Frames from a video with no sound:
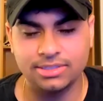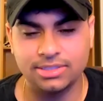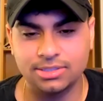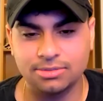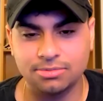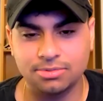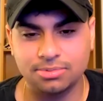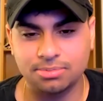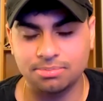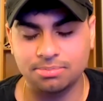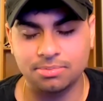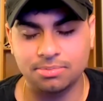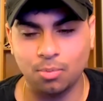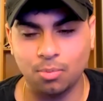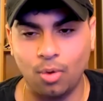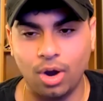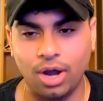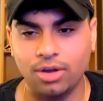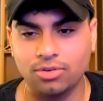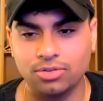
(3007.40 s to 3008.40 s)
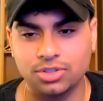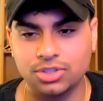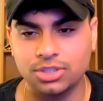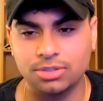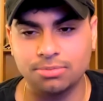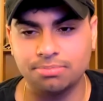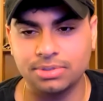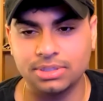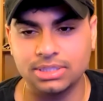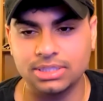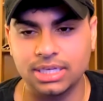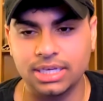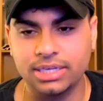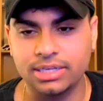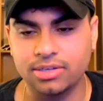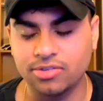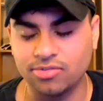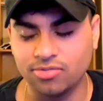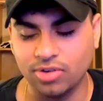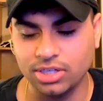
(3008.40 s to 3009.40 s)
some wild shit, but it's
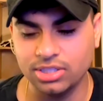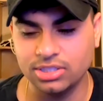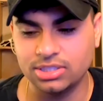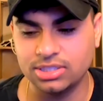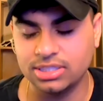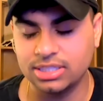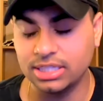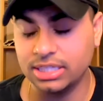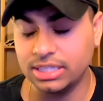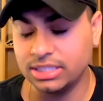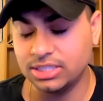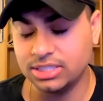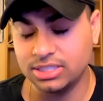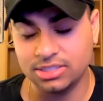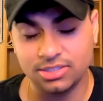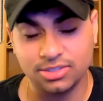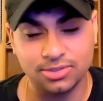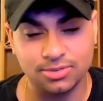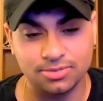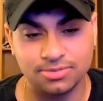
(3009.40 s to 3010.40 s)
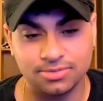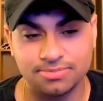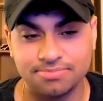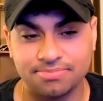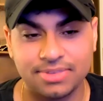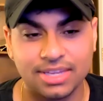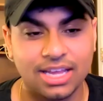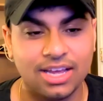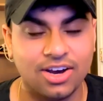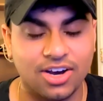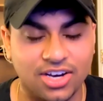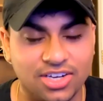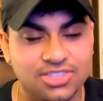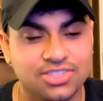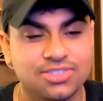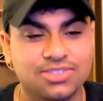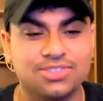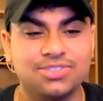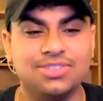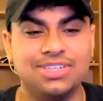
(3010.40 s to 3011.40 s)
like Reggie did that shit too.
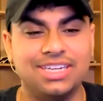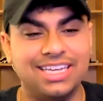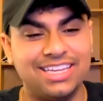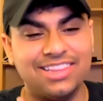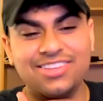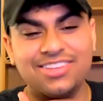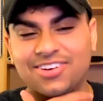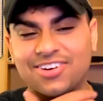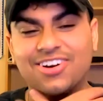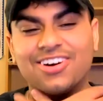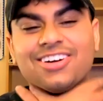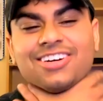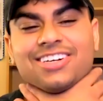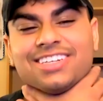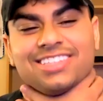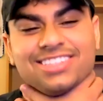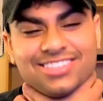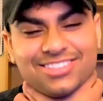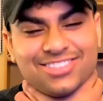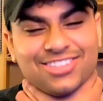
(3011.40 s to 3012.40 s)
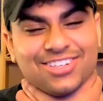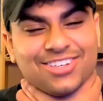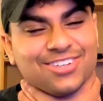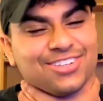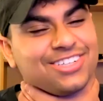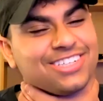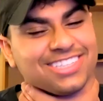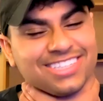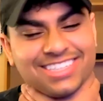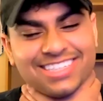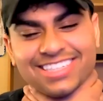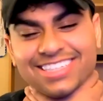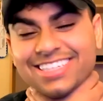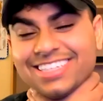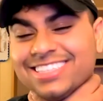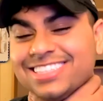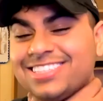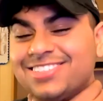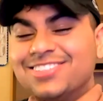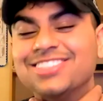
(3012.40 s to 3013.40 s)
Also, dude, in the garden, the choke,
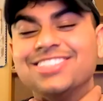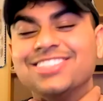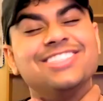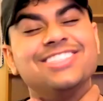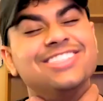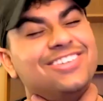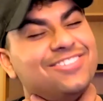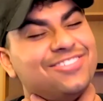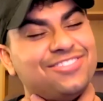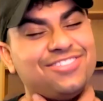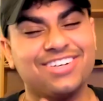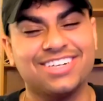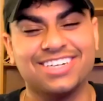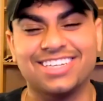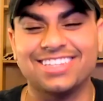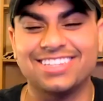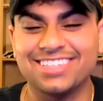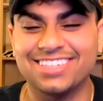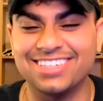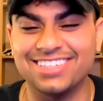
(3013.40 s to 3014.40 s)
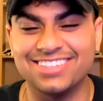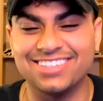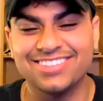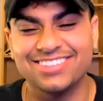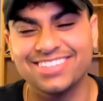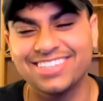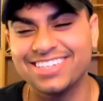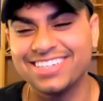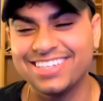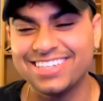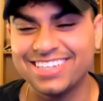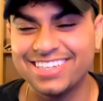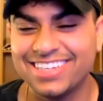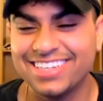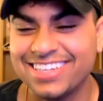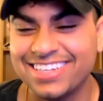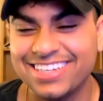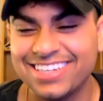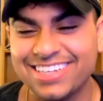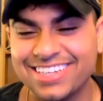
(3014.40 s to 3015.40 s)
that shit was so fucking tough.
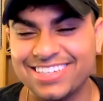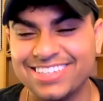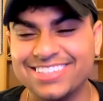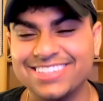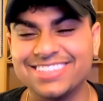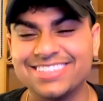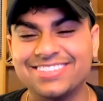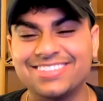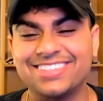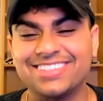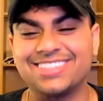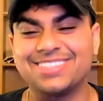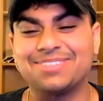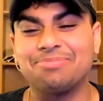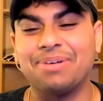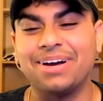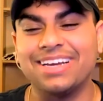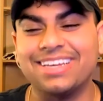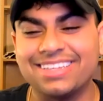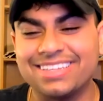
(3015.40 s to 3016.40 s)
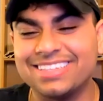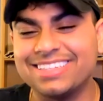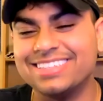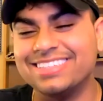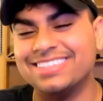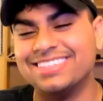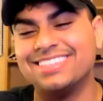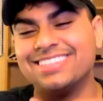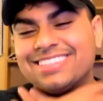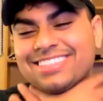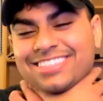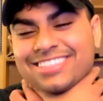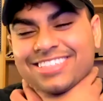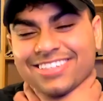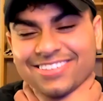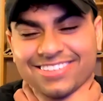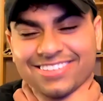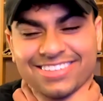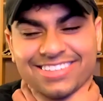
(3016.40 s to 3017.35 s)
Goes up to Spike Lee and does a choke.